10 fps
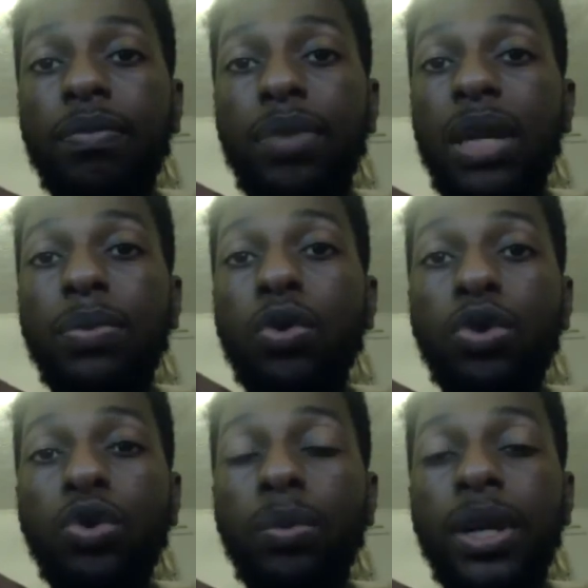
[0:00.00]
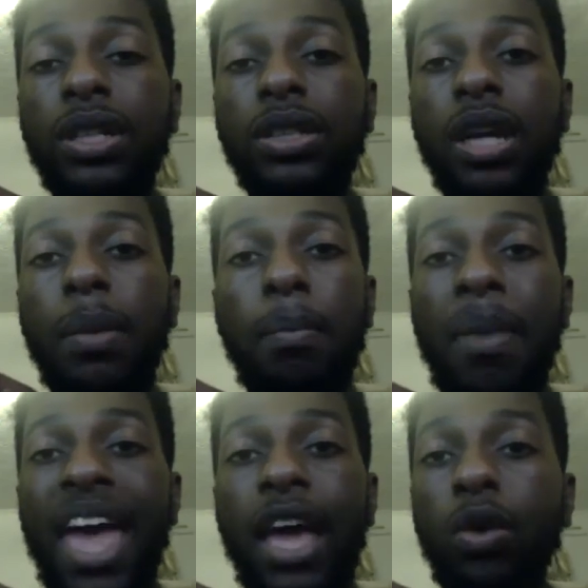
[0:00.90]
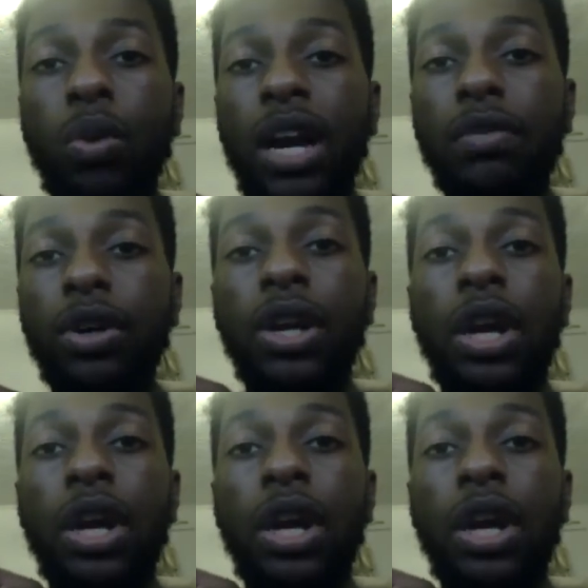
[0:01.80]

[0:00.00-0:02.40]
People, humans, man, whatever.